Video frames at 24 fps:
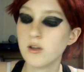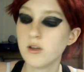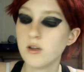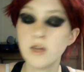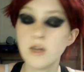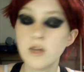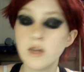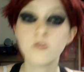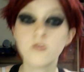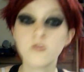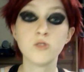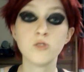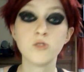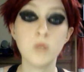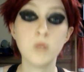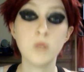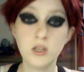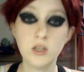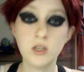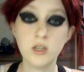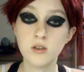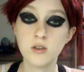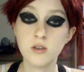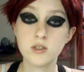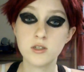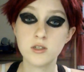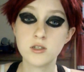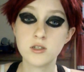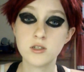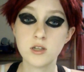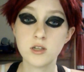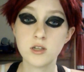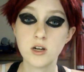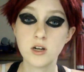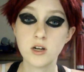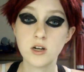for me this is
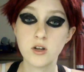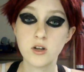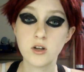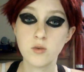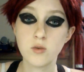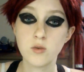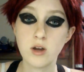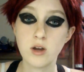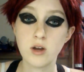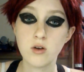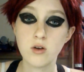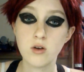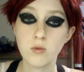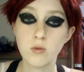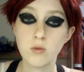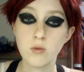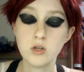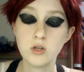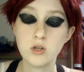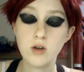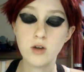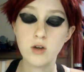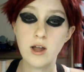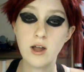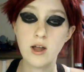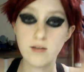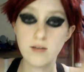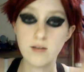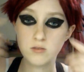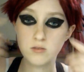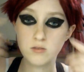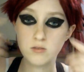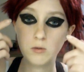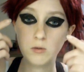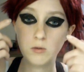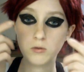thicker than what I normally do. I have
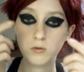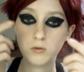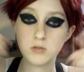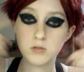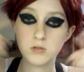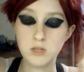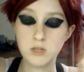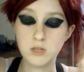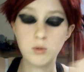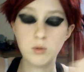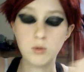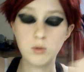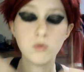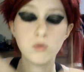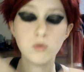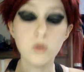seen people do